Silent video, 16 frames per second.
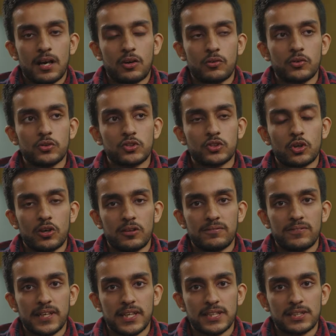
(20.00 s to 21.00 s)
how you
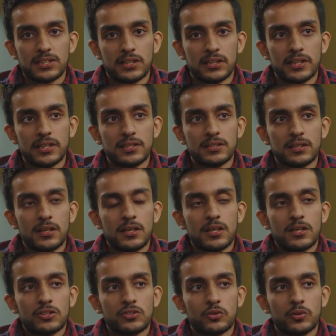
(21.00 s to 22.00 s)
solve case studies.
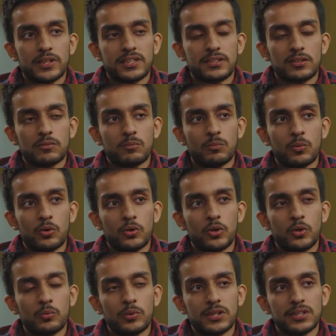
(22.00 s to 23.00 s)
So it's more
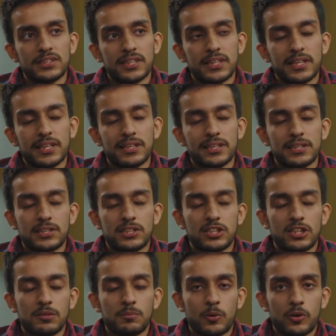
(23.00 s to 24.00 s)
towards an
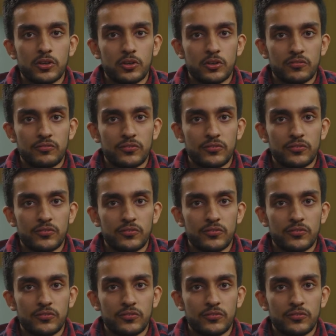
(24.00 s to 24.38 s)
industrial point of